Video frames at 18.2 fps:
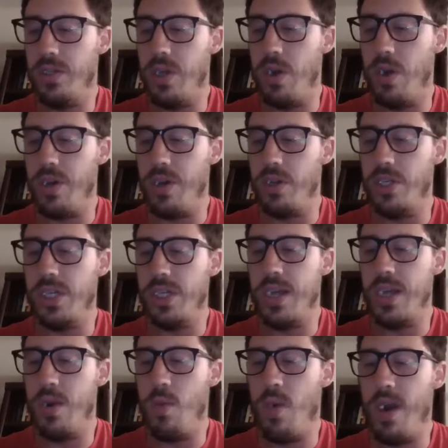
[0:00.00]
So
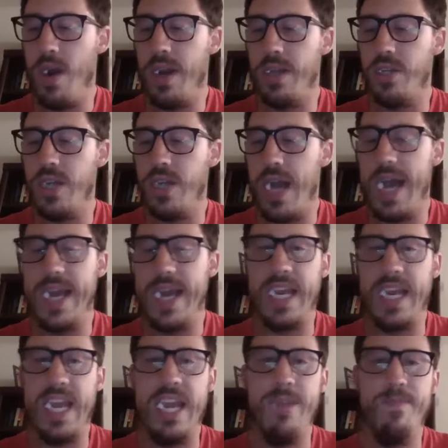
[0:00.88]
you're just going to want to
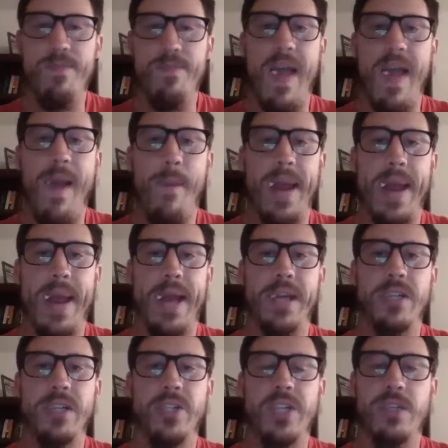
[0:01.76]
try and keep
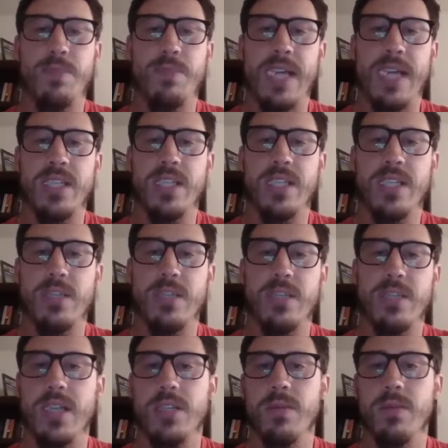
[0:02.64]
that managed as
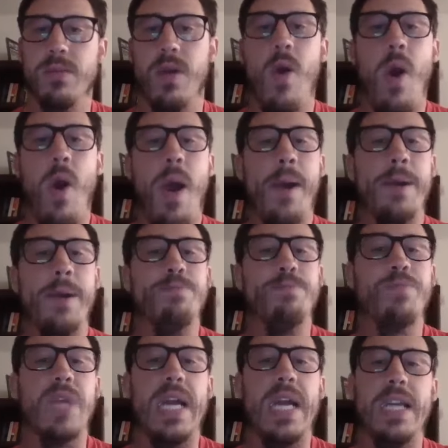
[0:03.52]
best as possible.
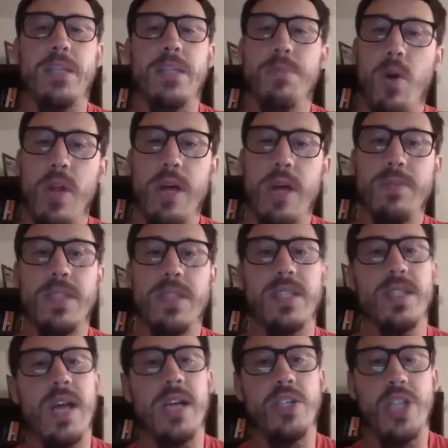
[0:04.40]
It's
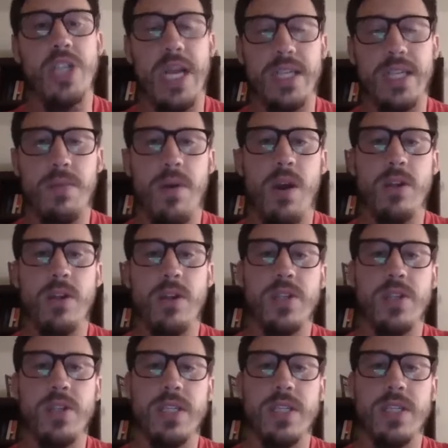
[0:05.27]
pull-ups, it's not
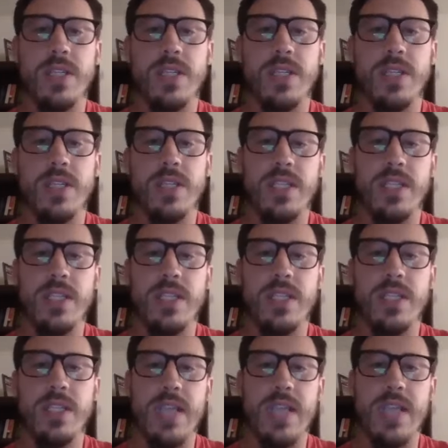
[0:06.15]
chest to bar, so the
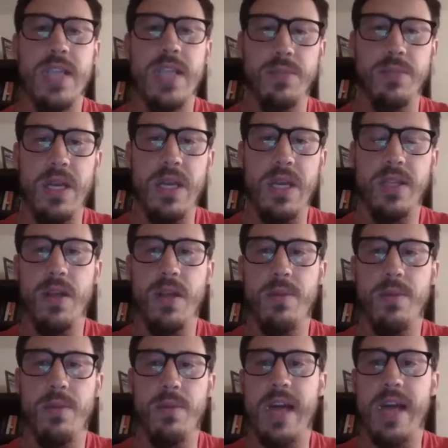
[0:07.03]
cycle speed is going to be a
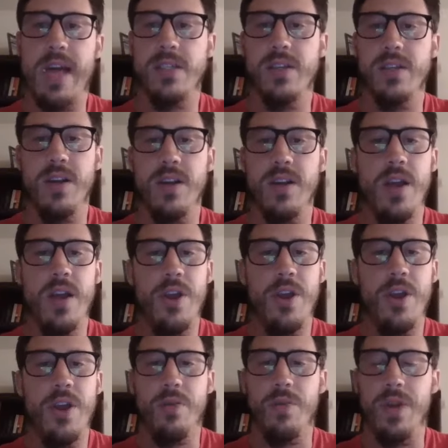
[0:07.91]
little bit
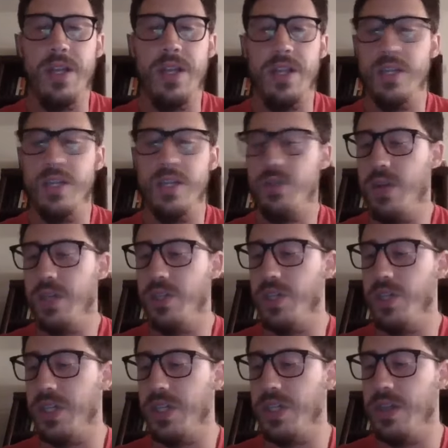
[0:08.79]
faster. Really,
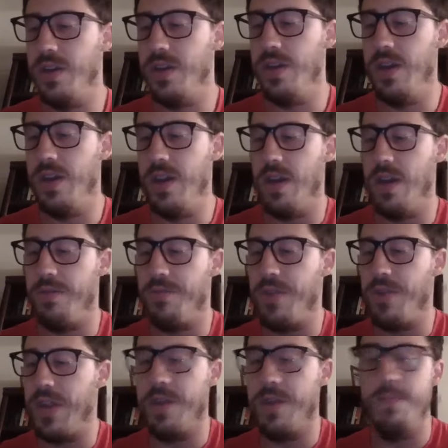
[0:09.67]
this one is just
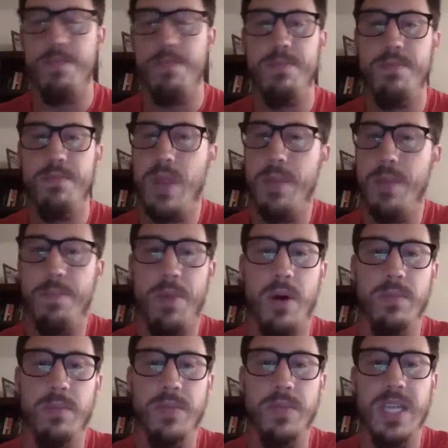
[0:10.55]
a freaking
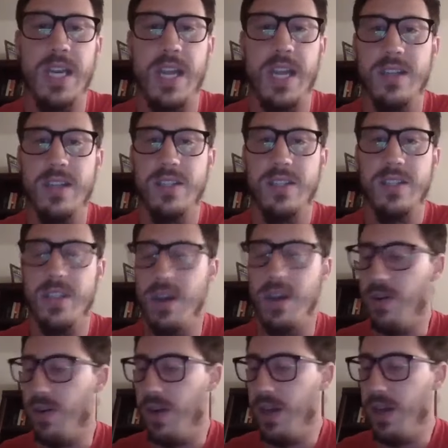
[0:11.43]
pump city.
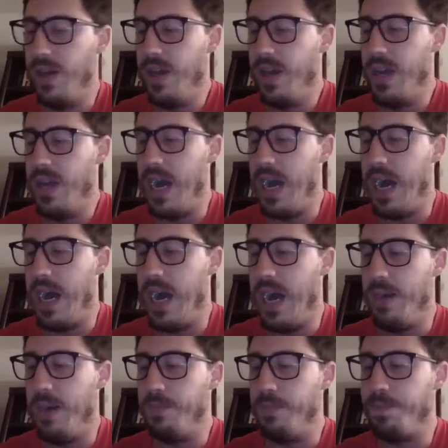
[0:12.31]
So
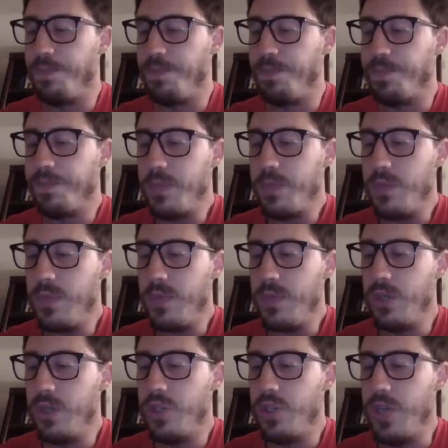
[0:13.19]

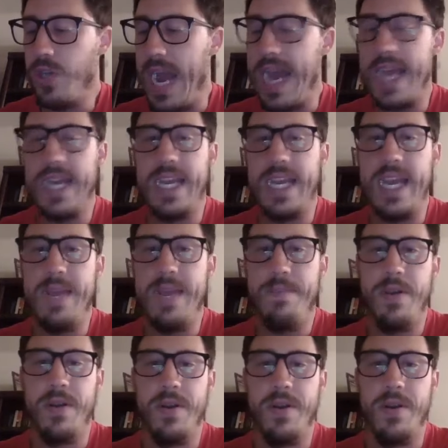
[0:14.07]
try and
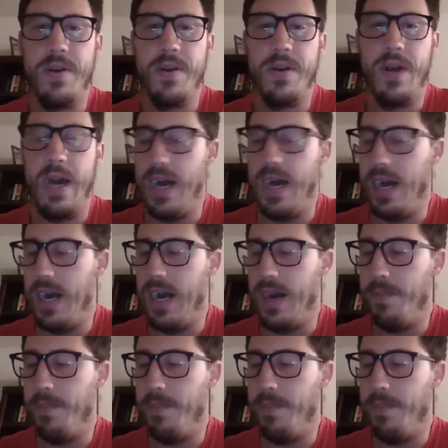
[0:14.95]
keep your